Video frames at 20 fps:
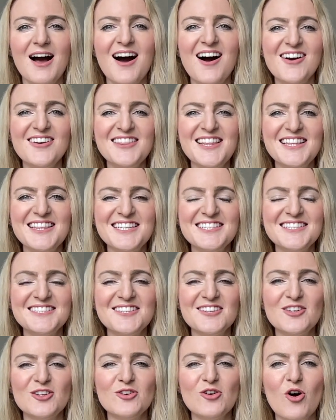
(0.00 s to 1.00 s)
I think this is
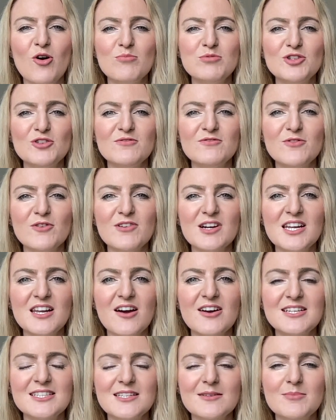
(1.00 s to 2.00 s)
a good option for a
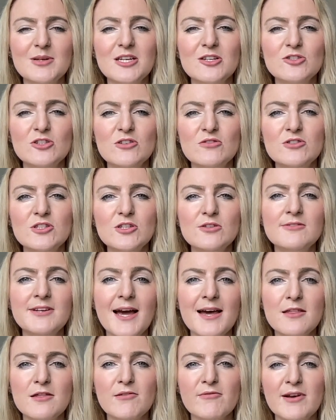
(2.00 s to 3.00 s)
LISA because you do
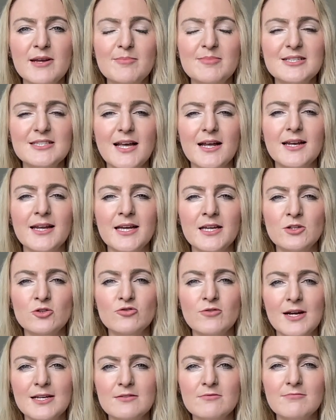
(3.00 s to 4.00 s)
get a 3%
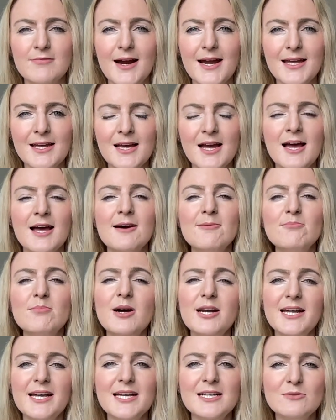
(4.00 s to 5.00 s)
interest rate,
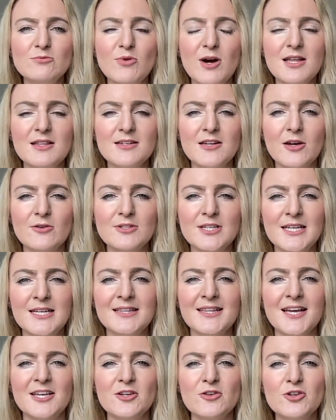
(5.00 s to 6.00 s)
but it is worth noting
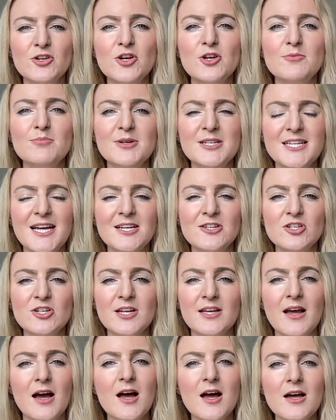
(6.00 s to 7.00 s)
that you could
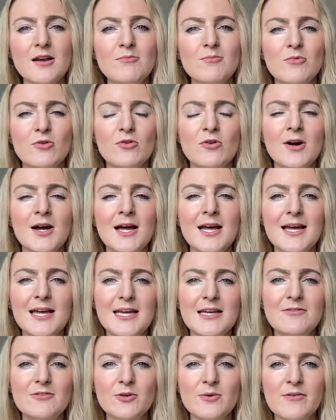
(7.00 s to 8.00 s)
potentially earn more
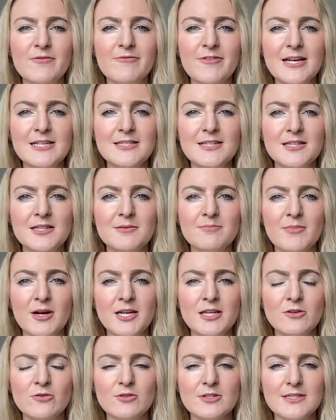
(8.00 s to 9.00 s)
if you invested the
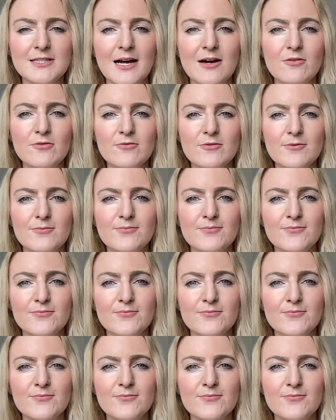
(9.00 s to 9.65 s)
money yourself.